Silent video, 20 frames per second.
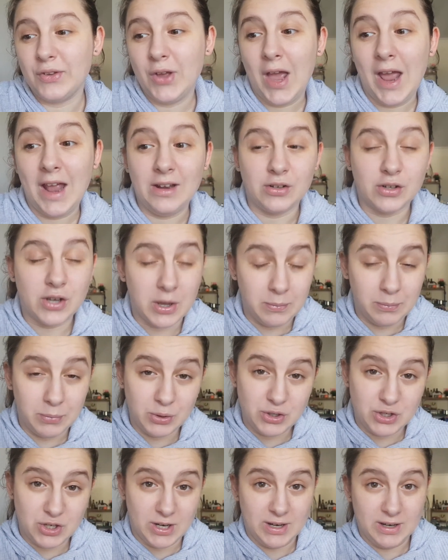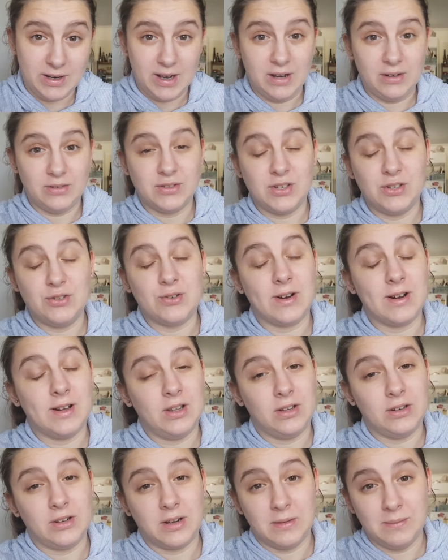And kombucha. I also drank a
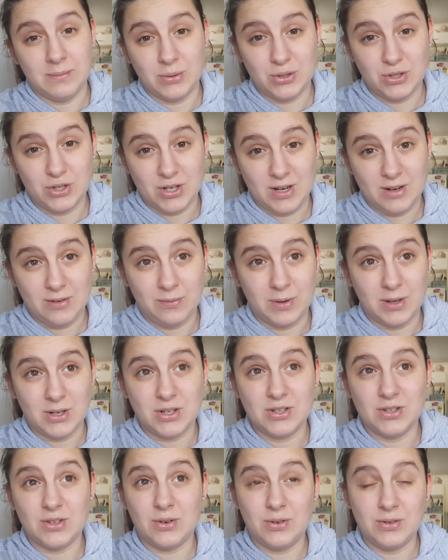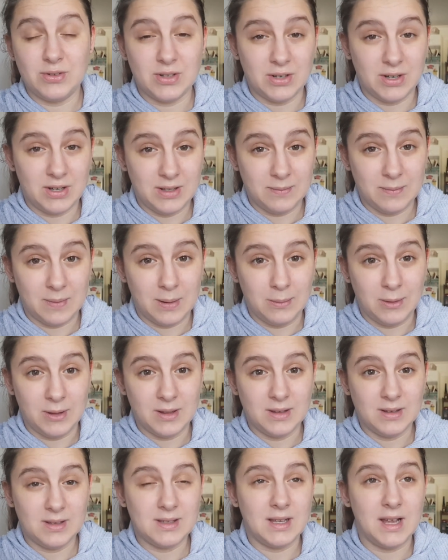lot of kombucha, which is also on the maybe
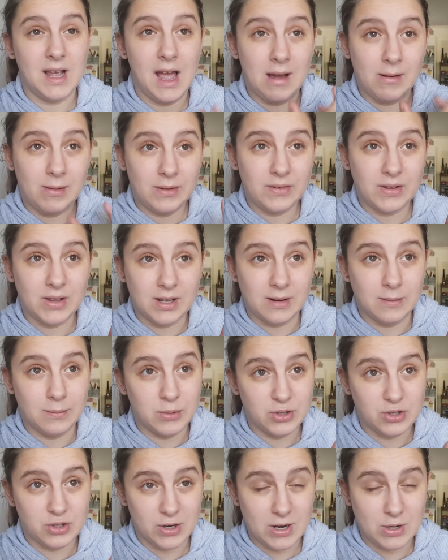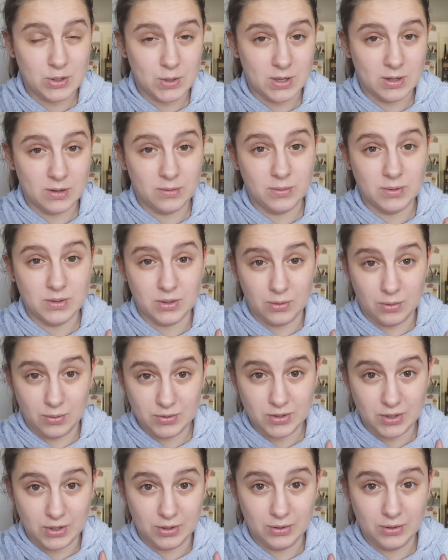list. However, the kombucha I drank was
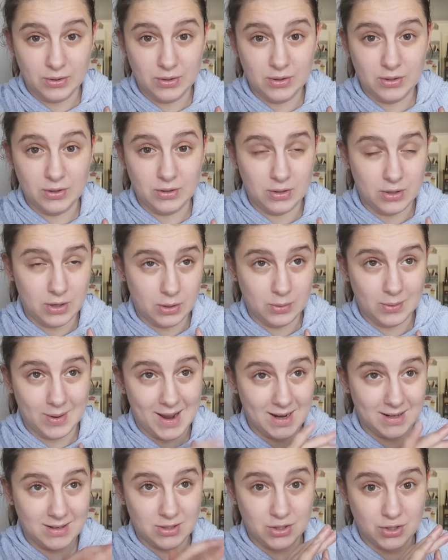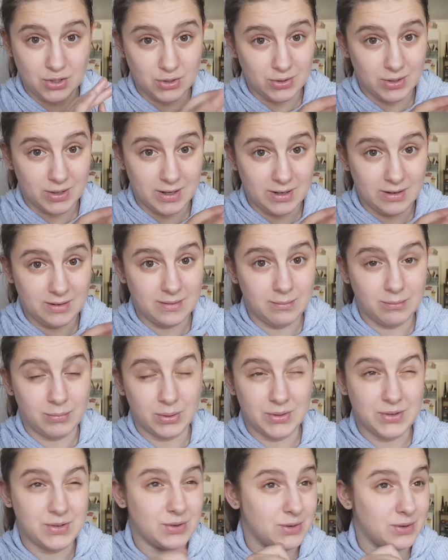also no added sugar.
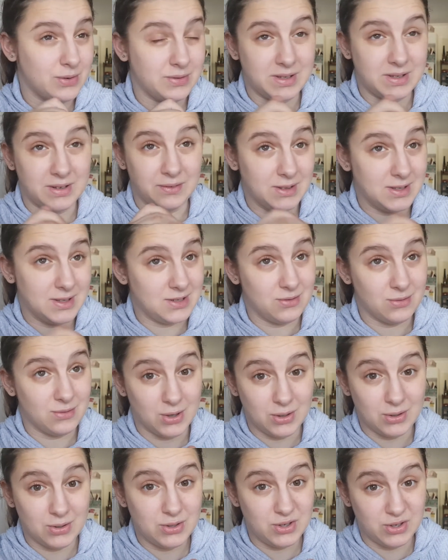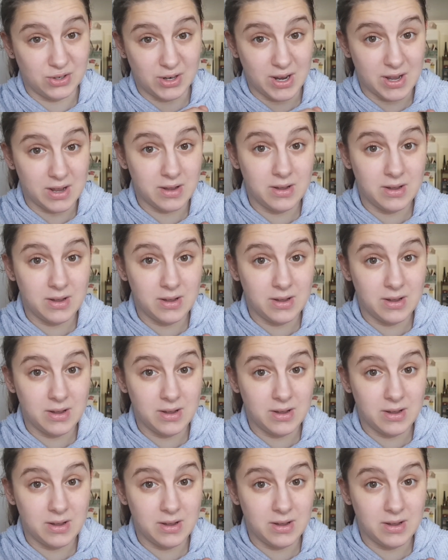Pretty sure it was even 0 sugar.